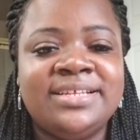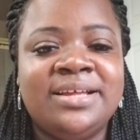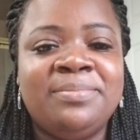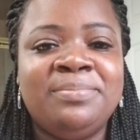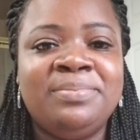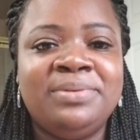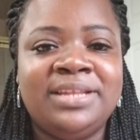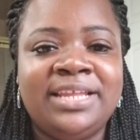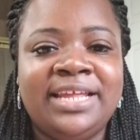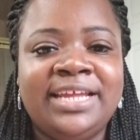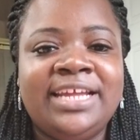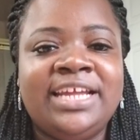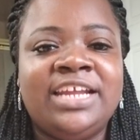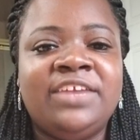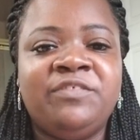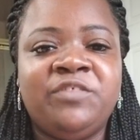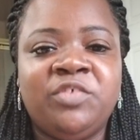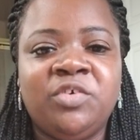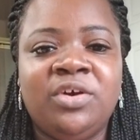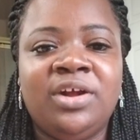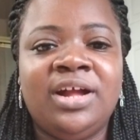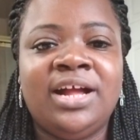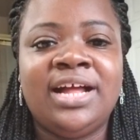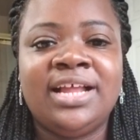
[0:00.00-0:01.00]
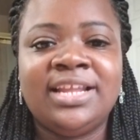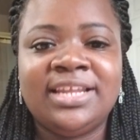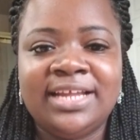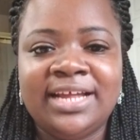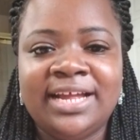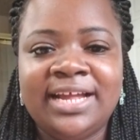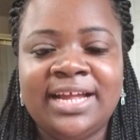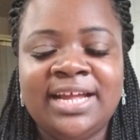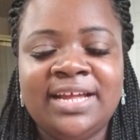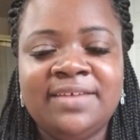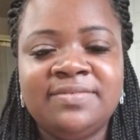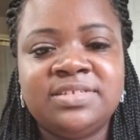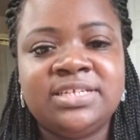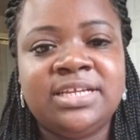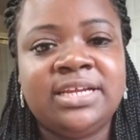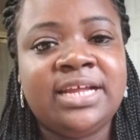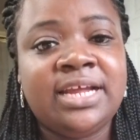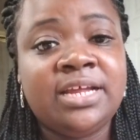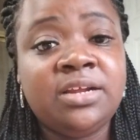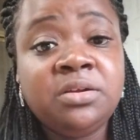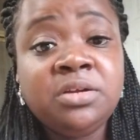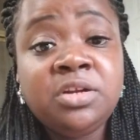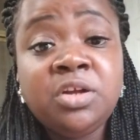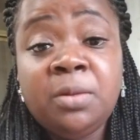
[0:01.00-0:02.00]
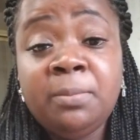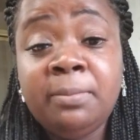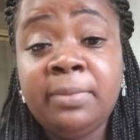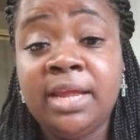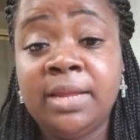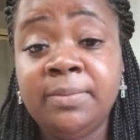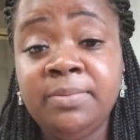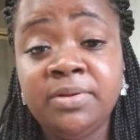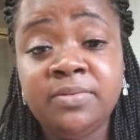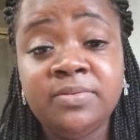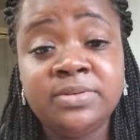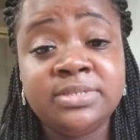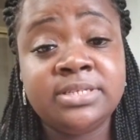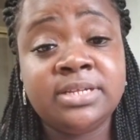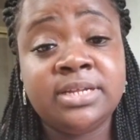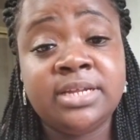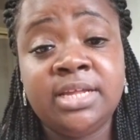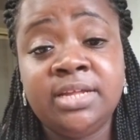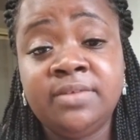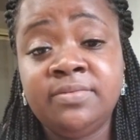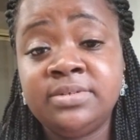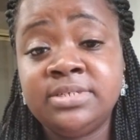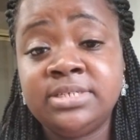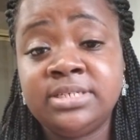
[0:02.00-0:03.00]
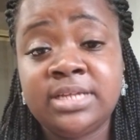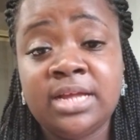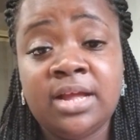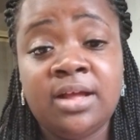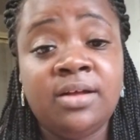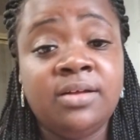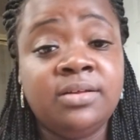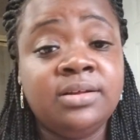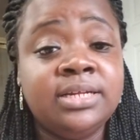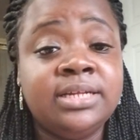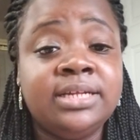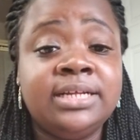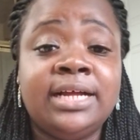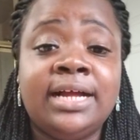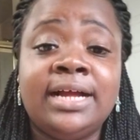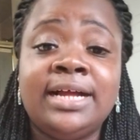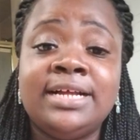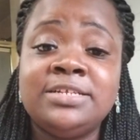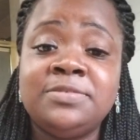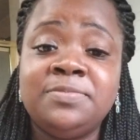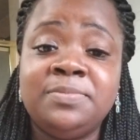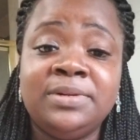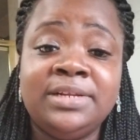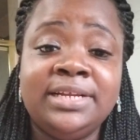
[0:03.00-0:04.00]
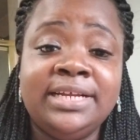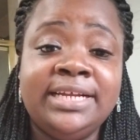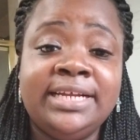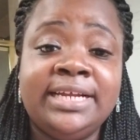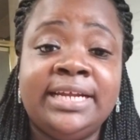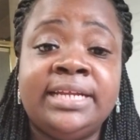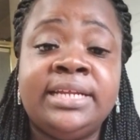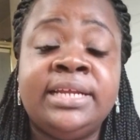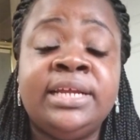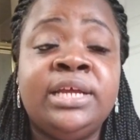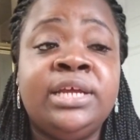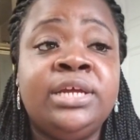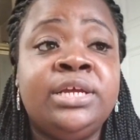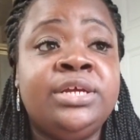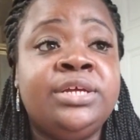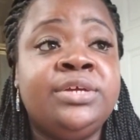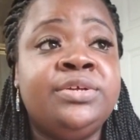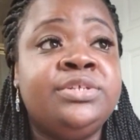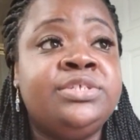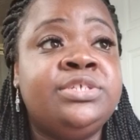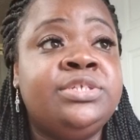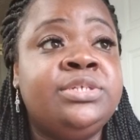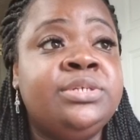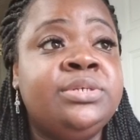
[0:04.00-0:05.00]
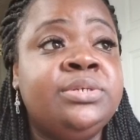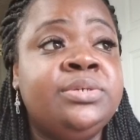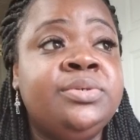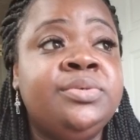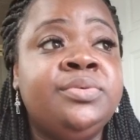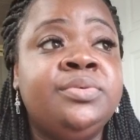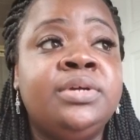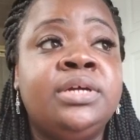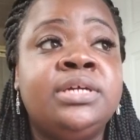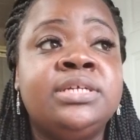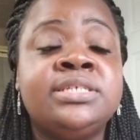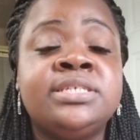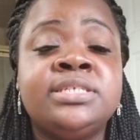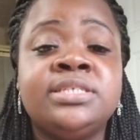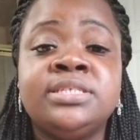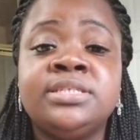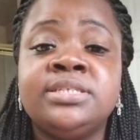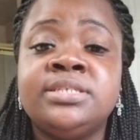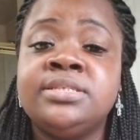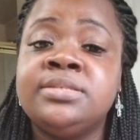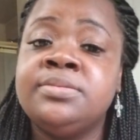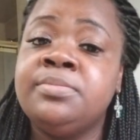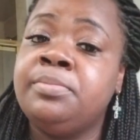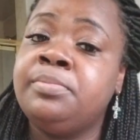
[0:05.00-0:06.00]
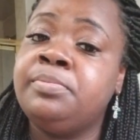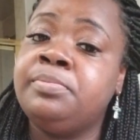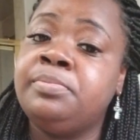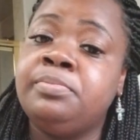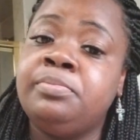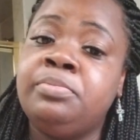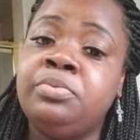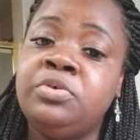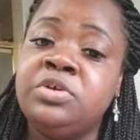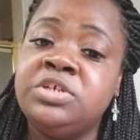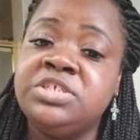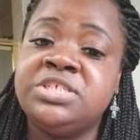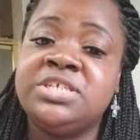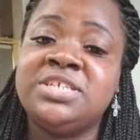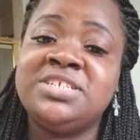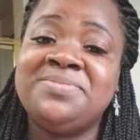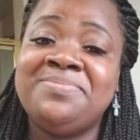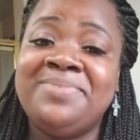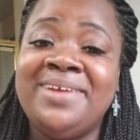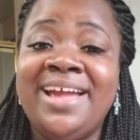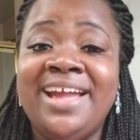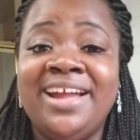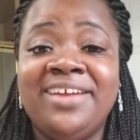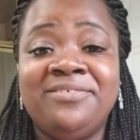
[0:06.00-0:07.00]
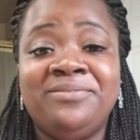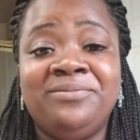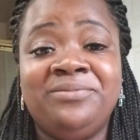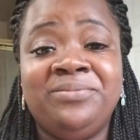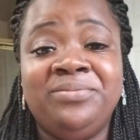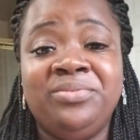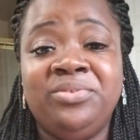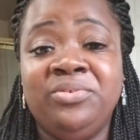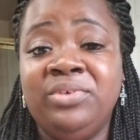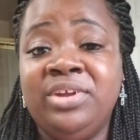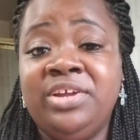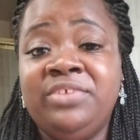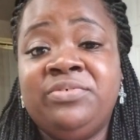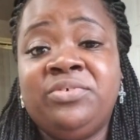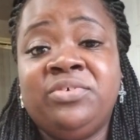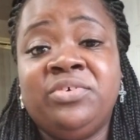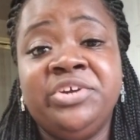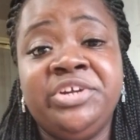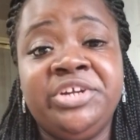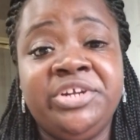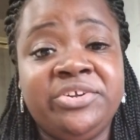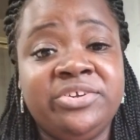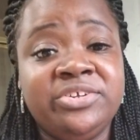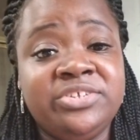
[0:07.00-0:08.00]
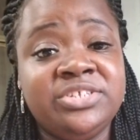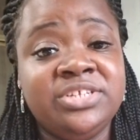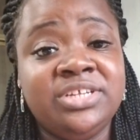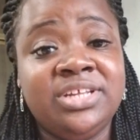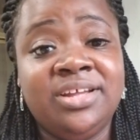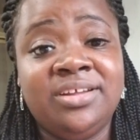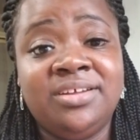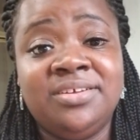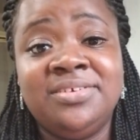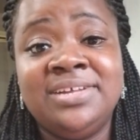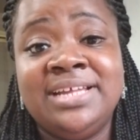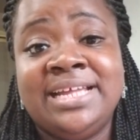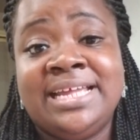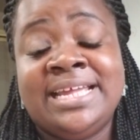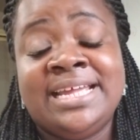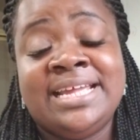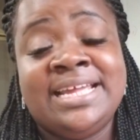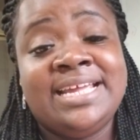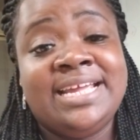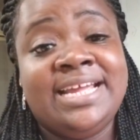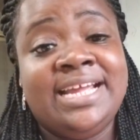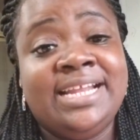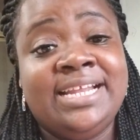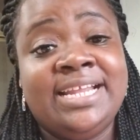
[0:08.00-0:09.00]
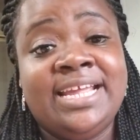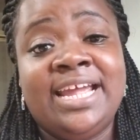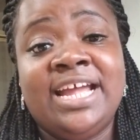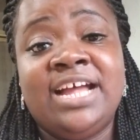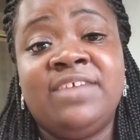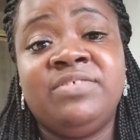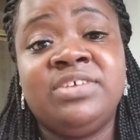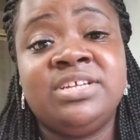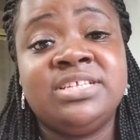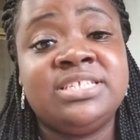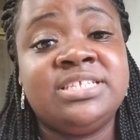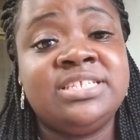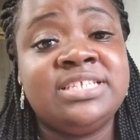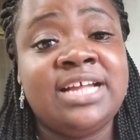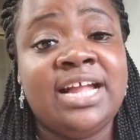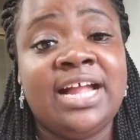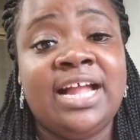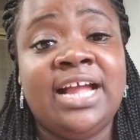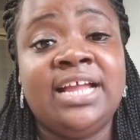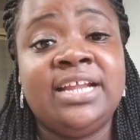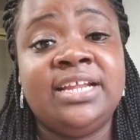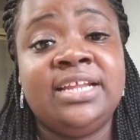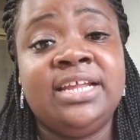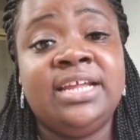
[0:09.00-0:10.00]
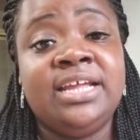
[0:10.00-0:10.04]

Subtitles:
a plan for our lives. And I don't know, maybe it was all in God's plan to push us back 3-4 years ago and have us not